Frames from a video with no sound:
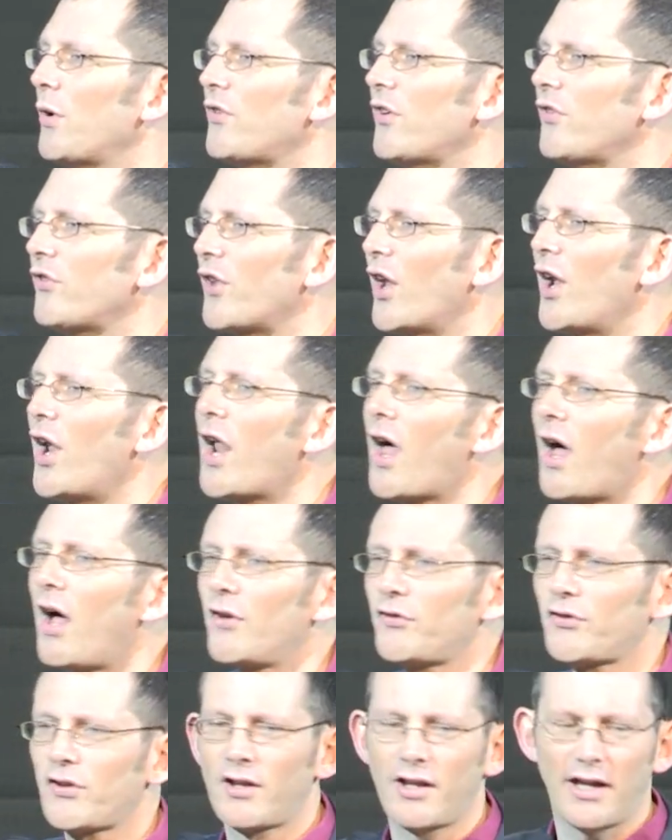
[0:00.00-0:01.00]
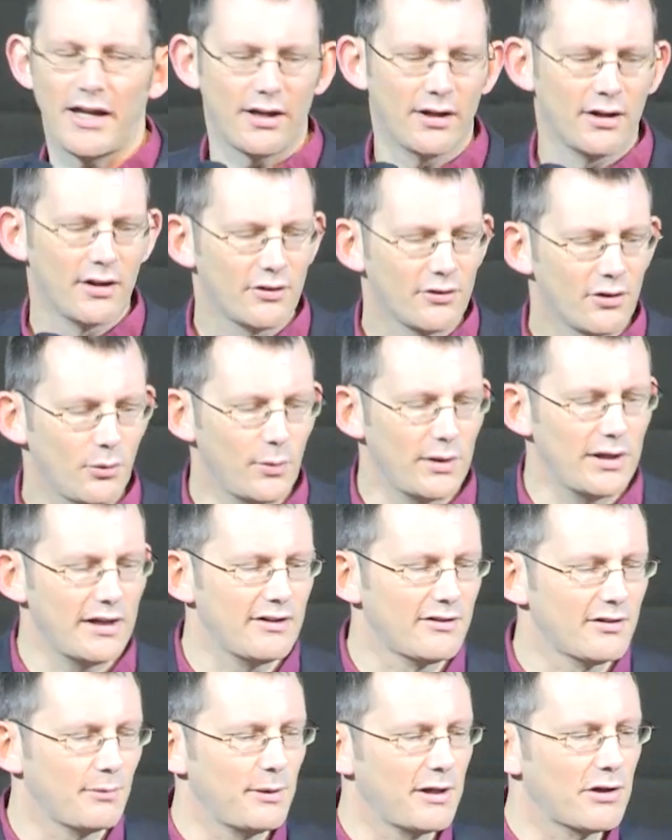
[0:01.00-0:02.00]
which is the last thing that we
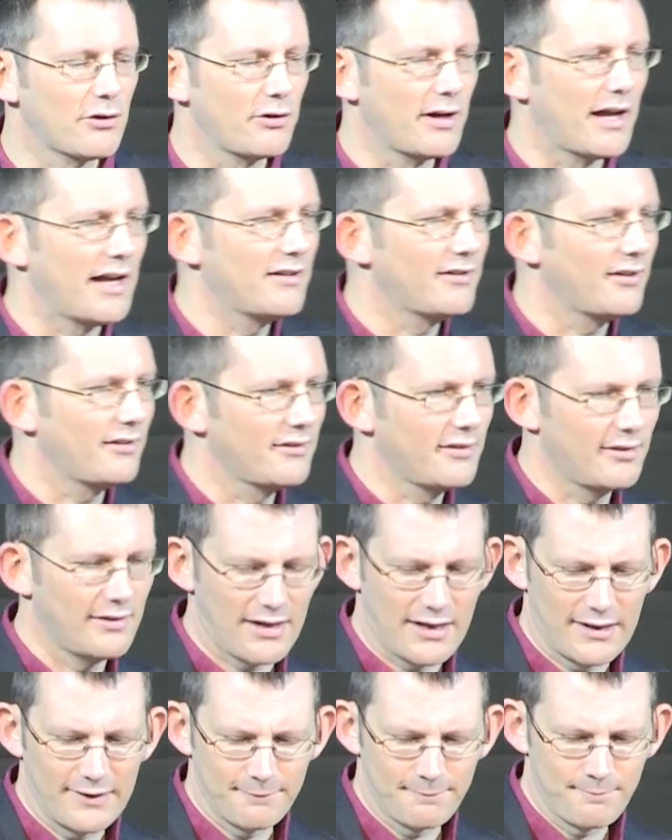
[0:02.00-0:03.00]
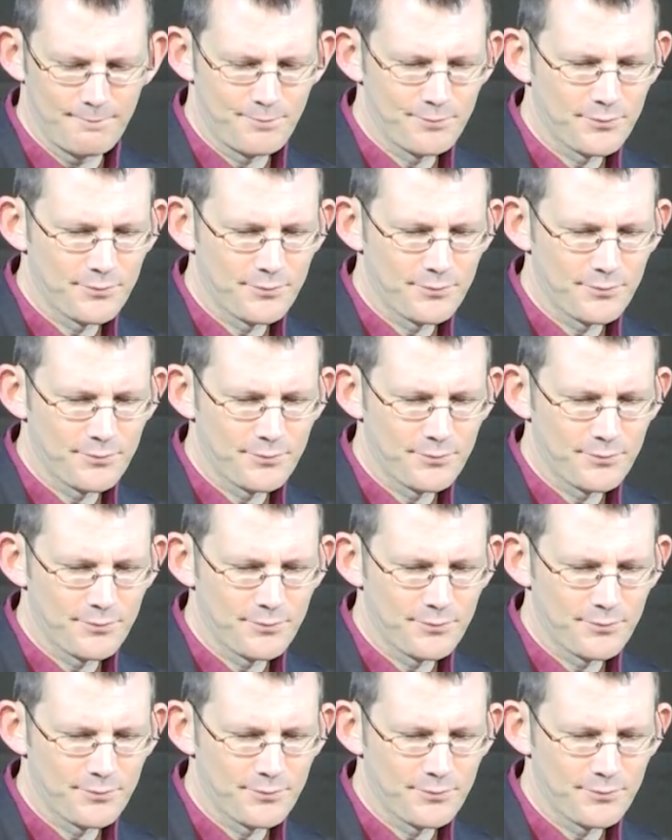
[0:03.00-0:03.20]
need to be creating today.